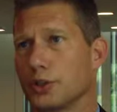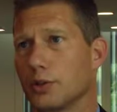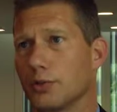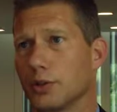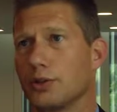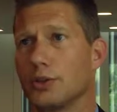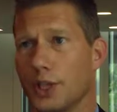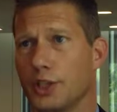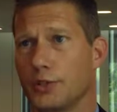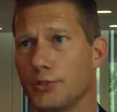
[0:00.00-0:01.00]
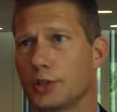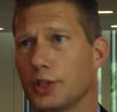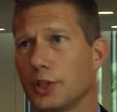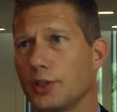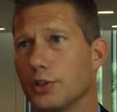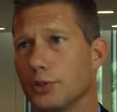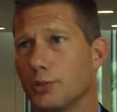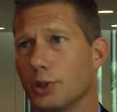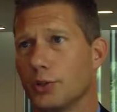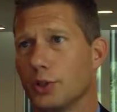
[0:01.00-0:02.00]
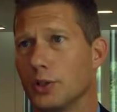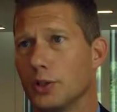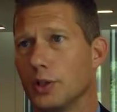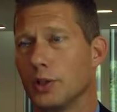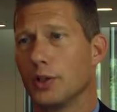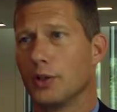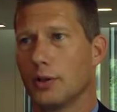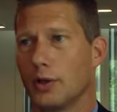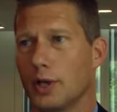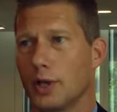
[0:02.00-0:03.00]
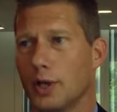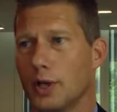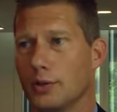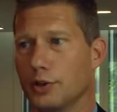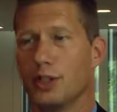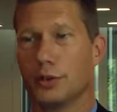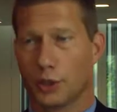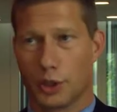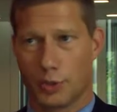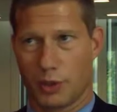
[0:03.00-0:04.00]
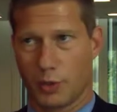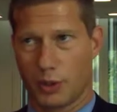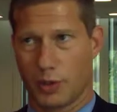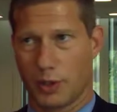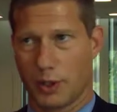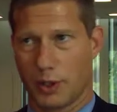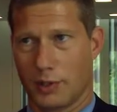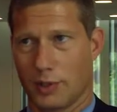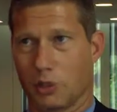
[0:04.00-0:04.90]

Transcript: So if you want to change the functionality of your protein, you need to do something with the